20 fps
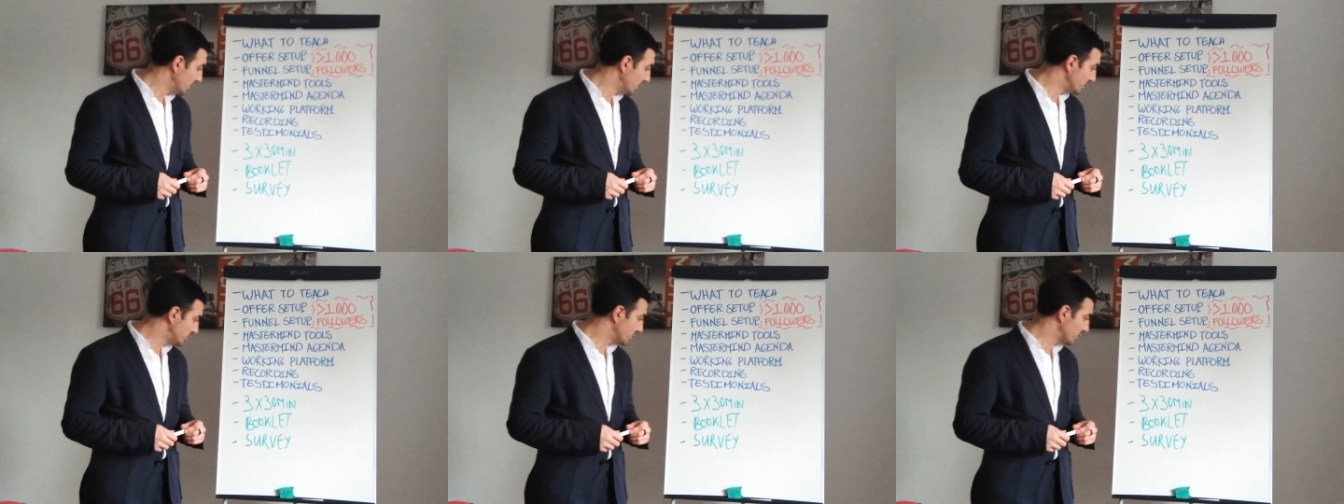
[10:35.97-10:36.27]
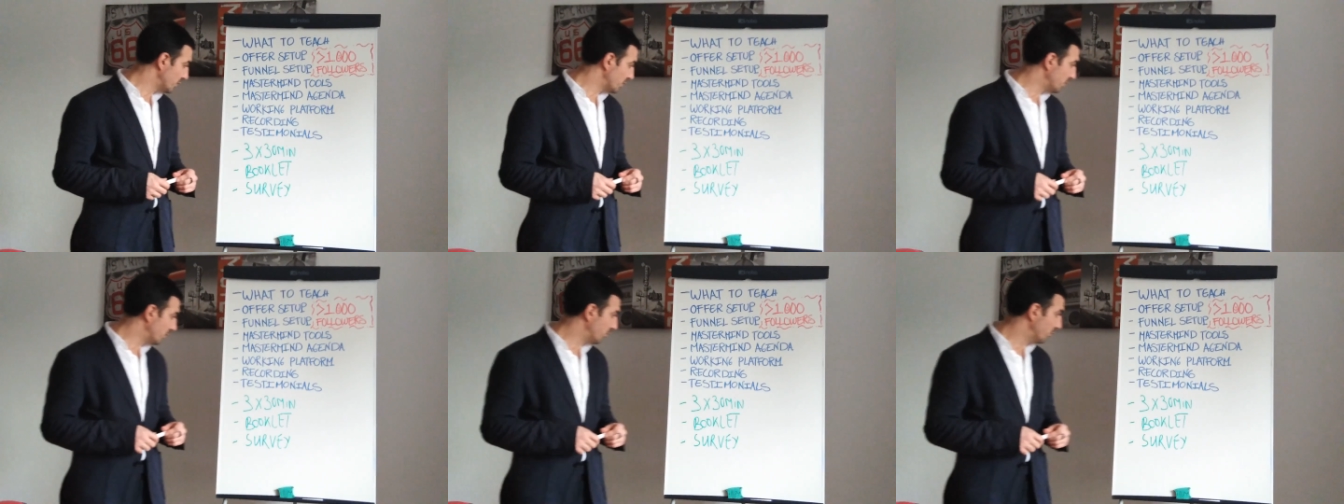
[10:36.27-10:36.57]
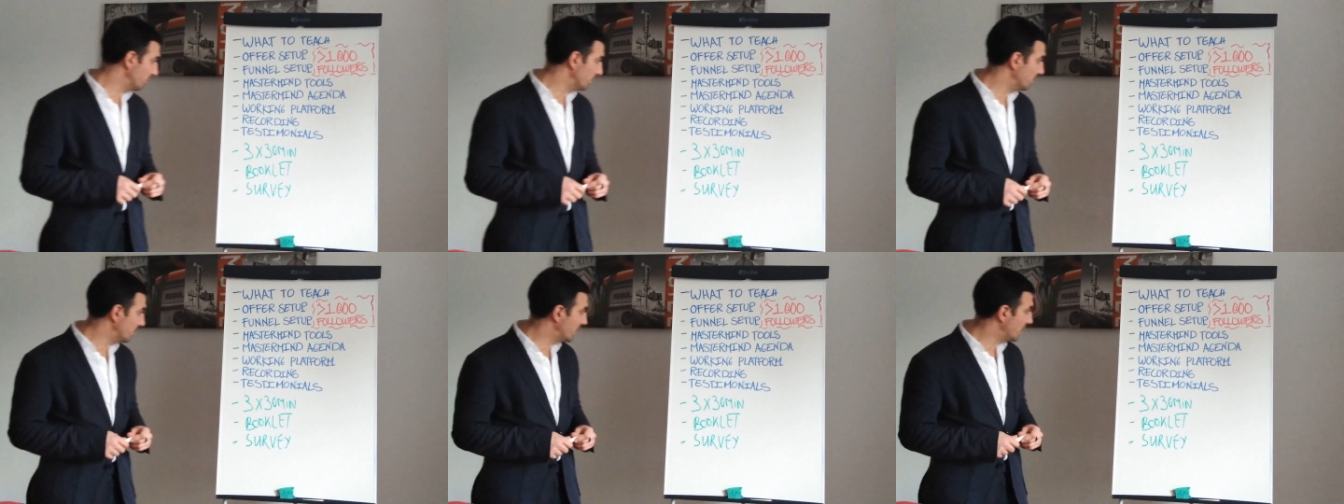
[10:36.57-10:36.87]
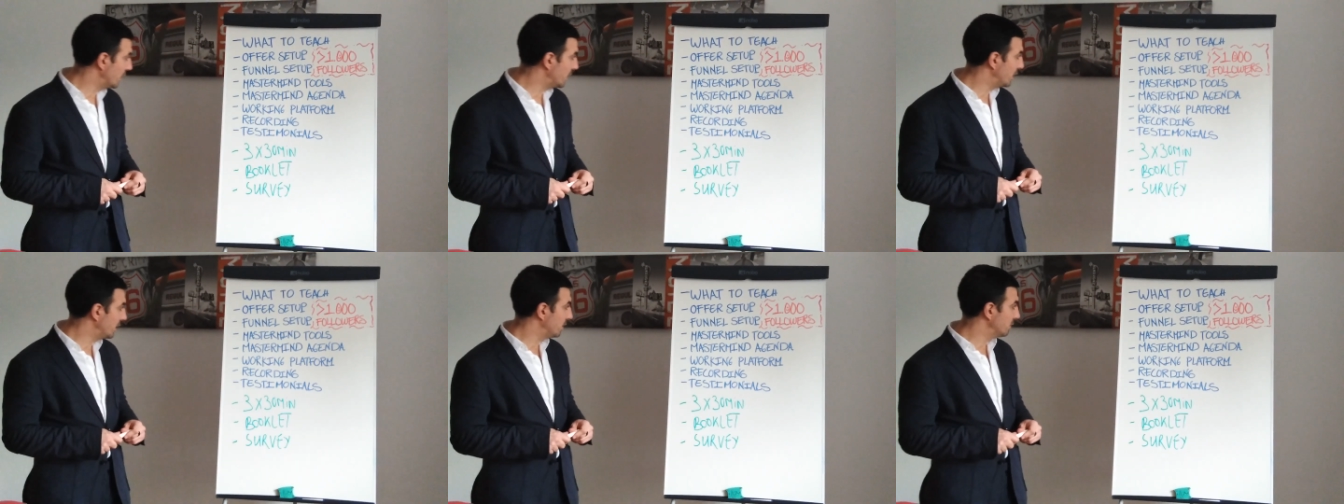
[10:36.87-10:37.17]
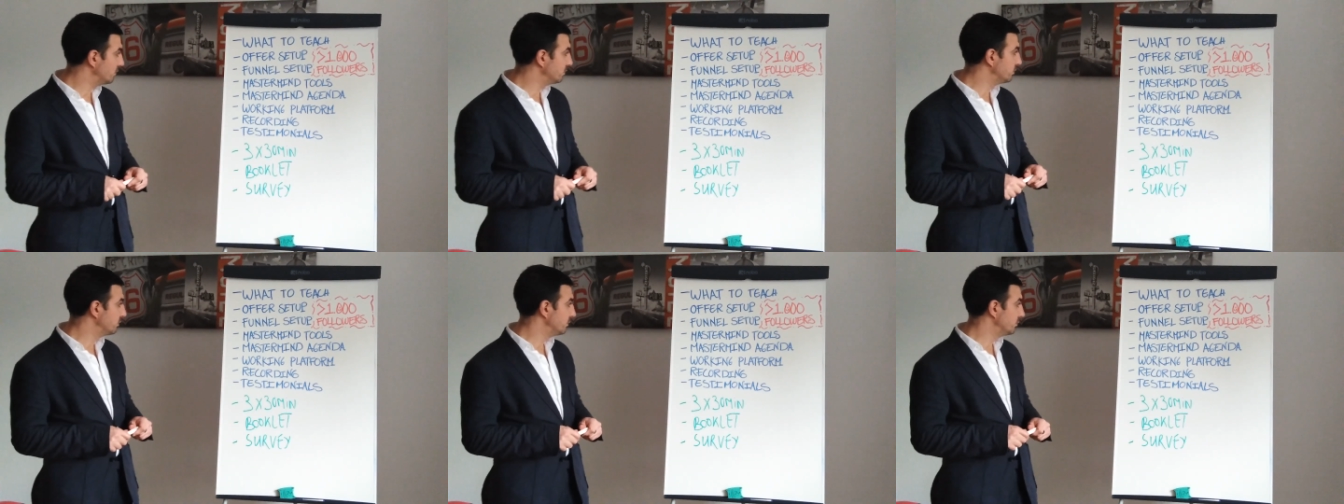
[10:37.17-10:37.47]
So
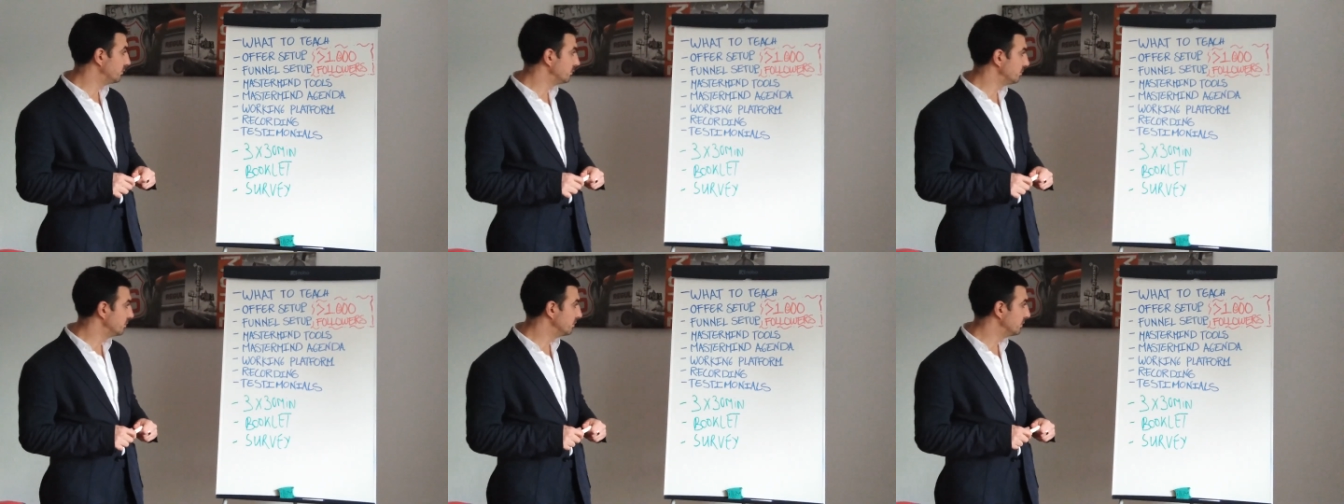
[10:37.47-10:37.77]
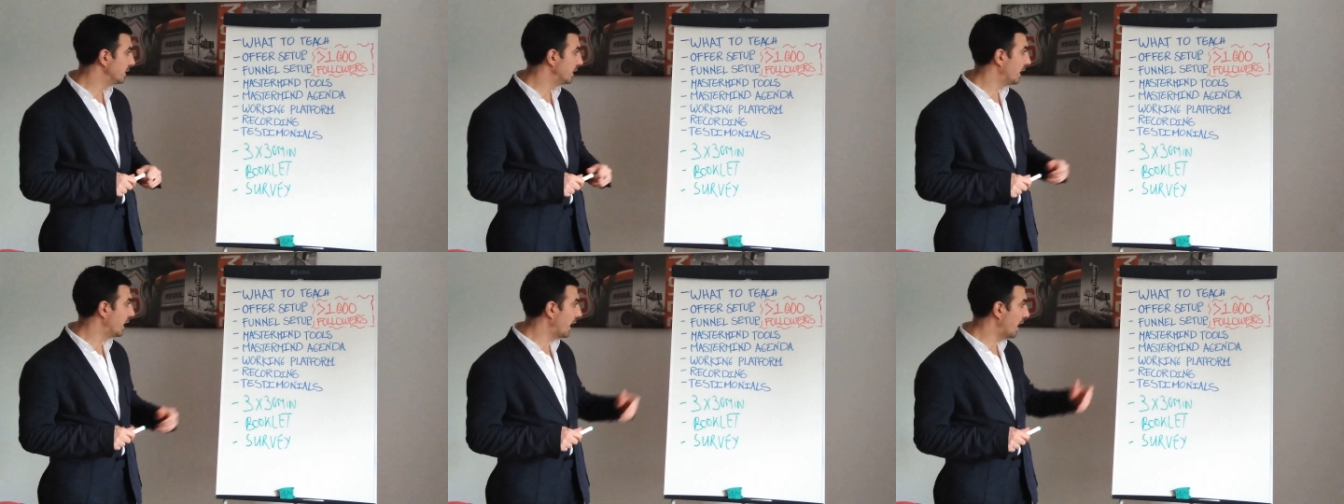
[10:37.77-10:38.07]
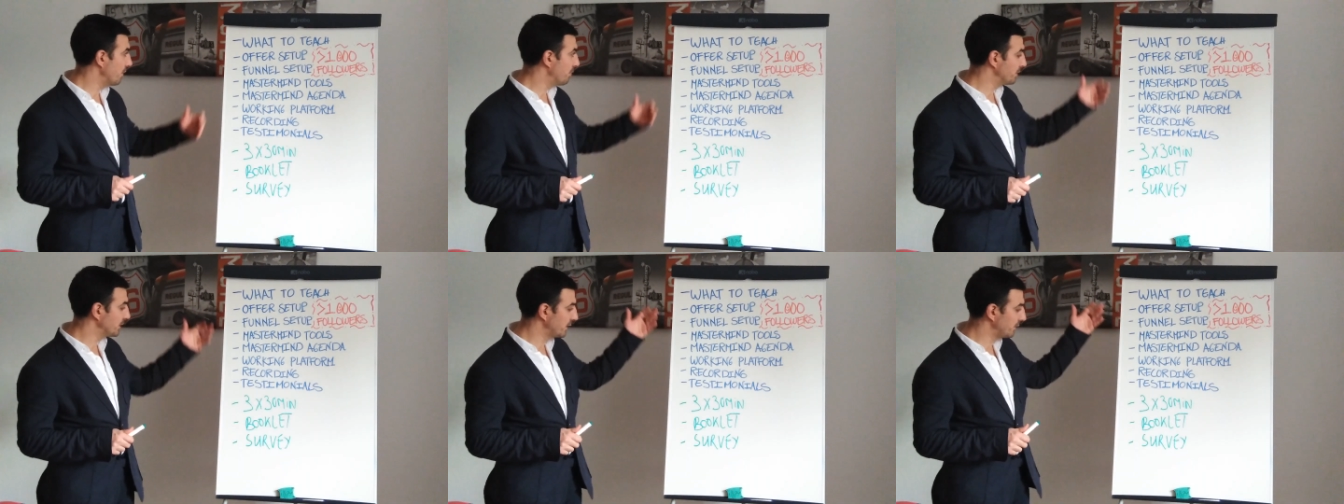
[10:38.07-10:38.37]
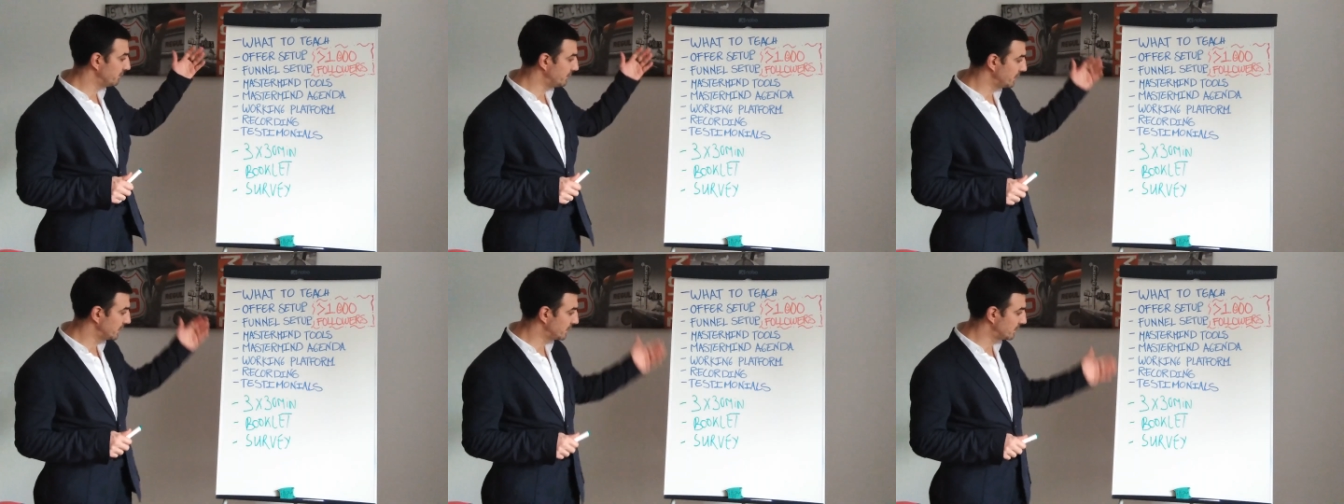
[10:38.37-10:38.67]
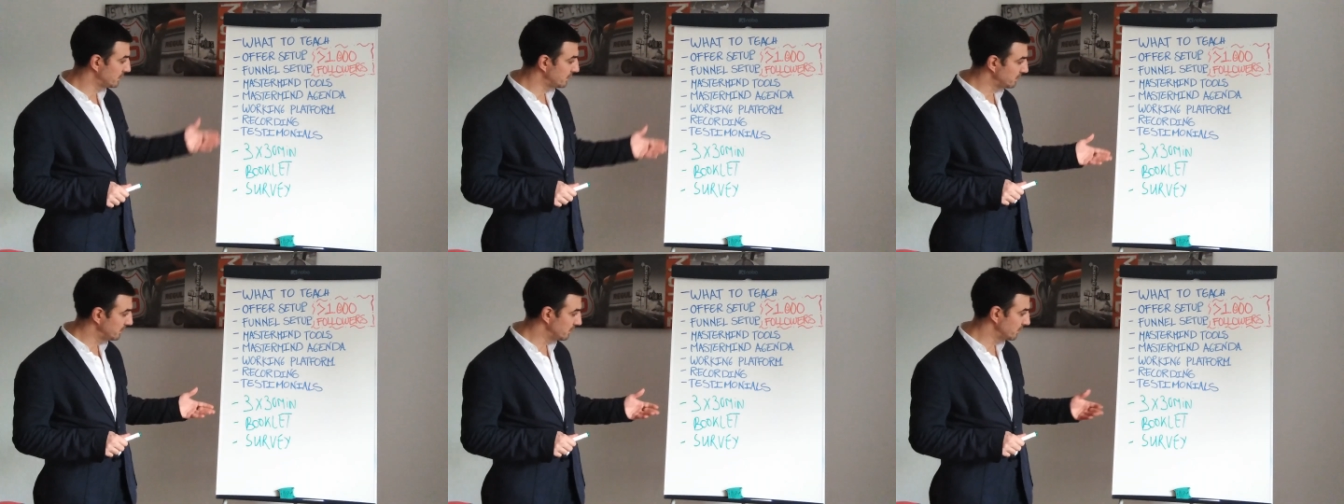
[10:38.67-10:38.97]
I believe
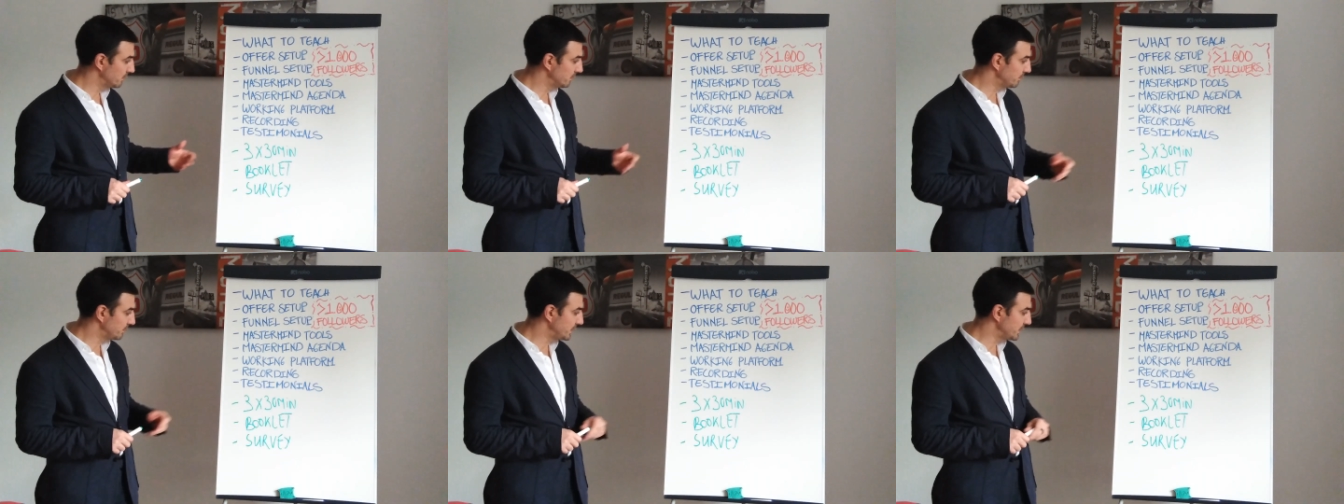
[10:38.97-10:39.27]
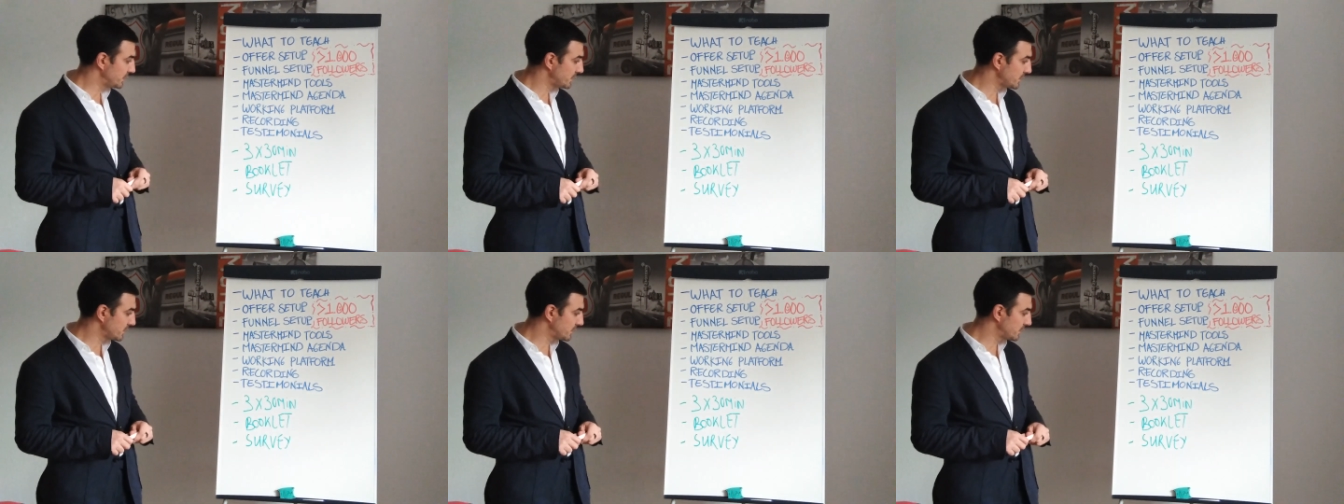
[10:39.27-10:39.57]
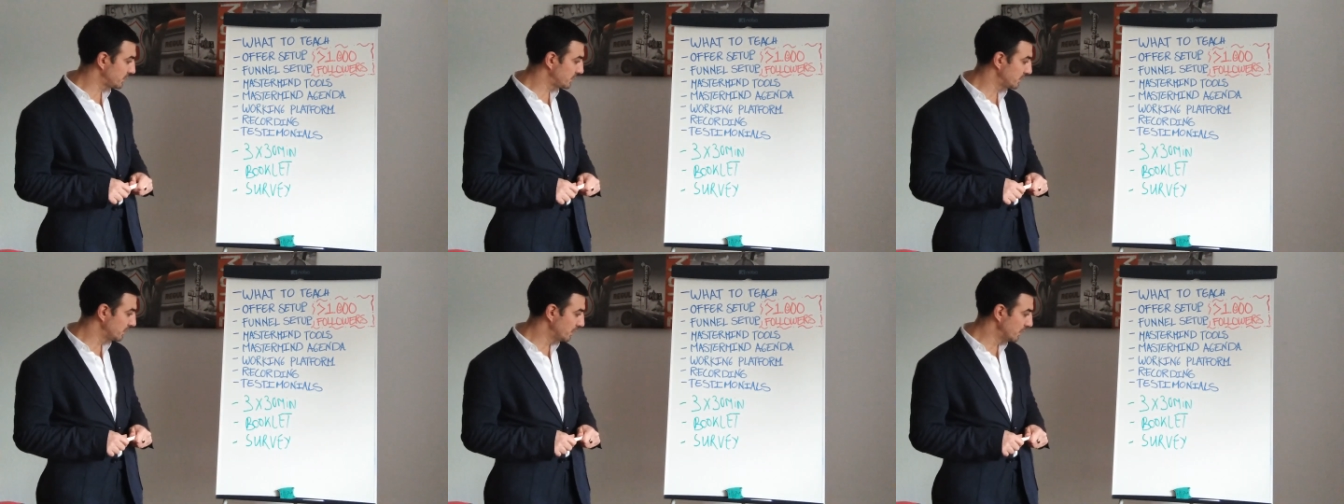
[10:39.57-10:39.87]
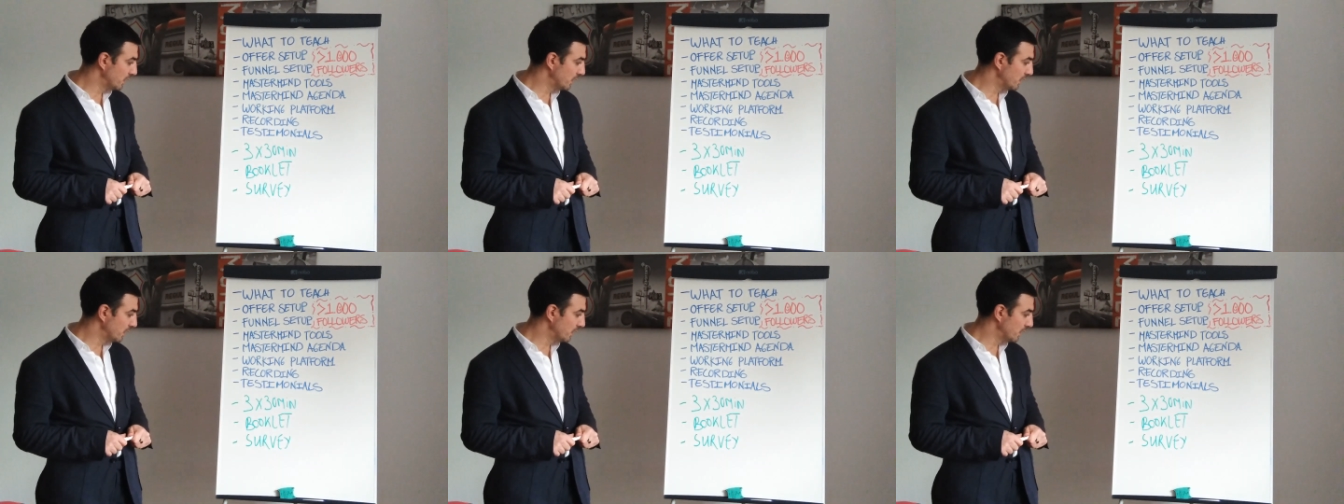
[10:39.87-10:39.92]
that this is